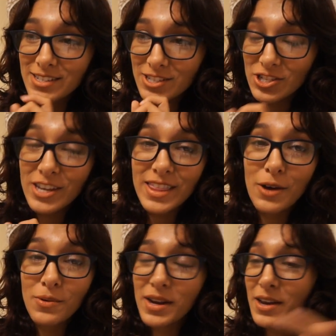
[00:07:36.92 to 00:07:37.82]
Check
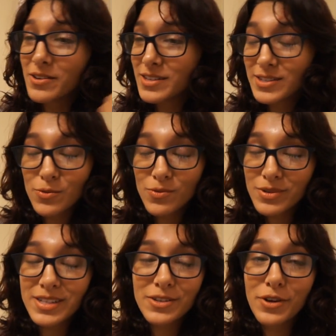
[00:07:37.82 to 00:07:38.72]
that one out. It's a
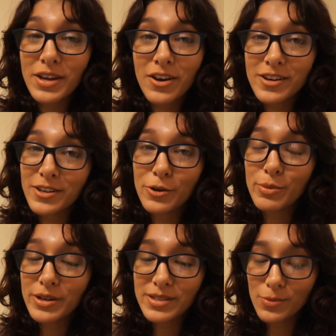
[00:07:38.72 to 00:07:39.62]
really great
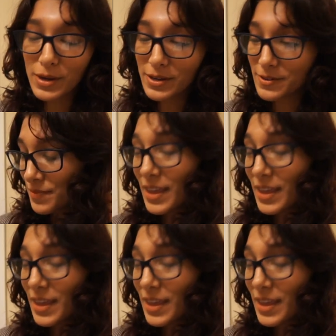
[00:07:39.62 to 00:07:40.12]
audiobook as well.